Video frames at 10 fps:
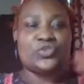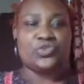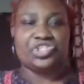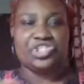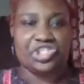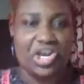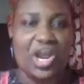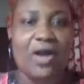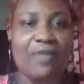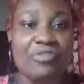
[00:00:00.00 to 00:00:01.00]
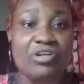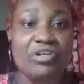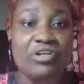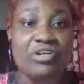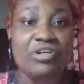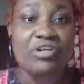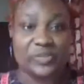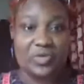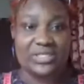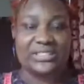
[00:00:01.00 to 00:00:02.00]
to share our real life
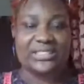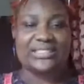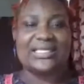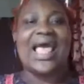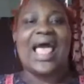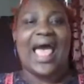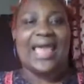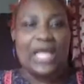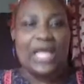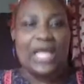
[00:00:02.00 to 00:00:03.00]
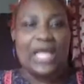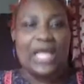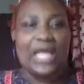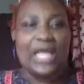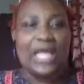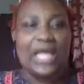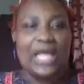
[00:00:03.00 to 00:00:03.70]
experiences and help people